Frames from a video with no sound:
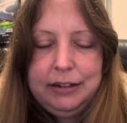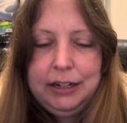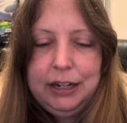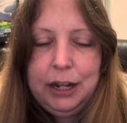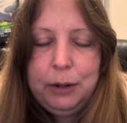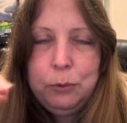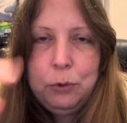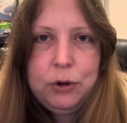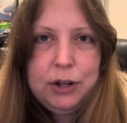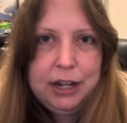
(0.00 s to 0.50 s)
you
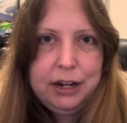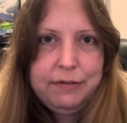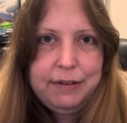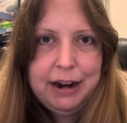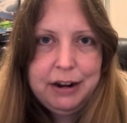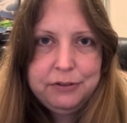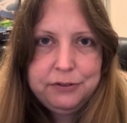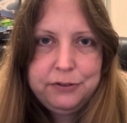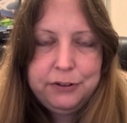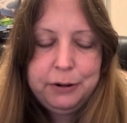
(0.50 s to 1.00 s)
know, walking
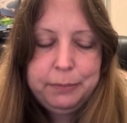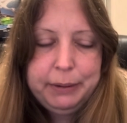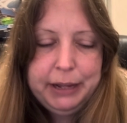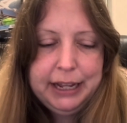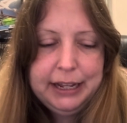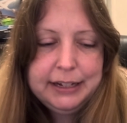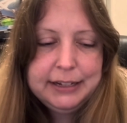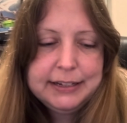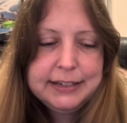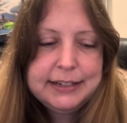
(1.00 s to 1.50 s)
around for a
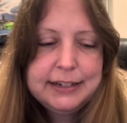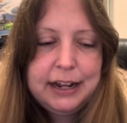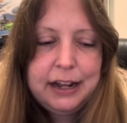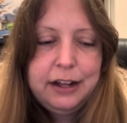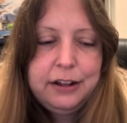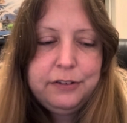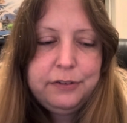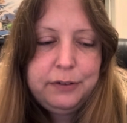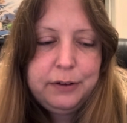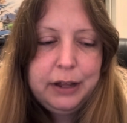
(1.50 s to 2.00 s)
bit and
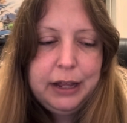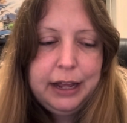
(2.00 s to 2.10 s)
stuff.